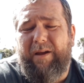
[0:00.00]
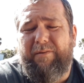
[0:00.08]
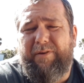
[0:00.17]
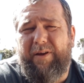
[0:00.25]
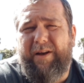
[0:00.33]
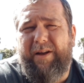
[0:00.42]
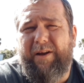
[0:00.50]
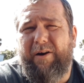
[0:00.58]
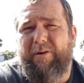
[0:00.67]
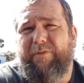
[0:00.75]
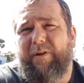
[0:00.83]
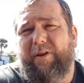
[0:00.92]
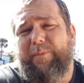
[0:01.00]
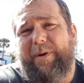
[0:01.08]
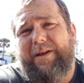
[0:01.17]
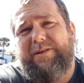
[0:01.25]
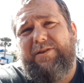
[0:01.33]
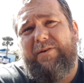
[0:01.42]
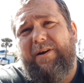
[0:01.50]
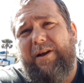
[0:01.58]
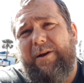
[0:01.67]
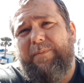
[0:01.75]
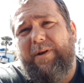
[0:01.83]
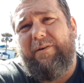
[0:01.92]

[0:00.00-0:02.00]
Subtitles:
if any of y'all follow my Instagram,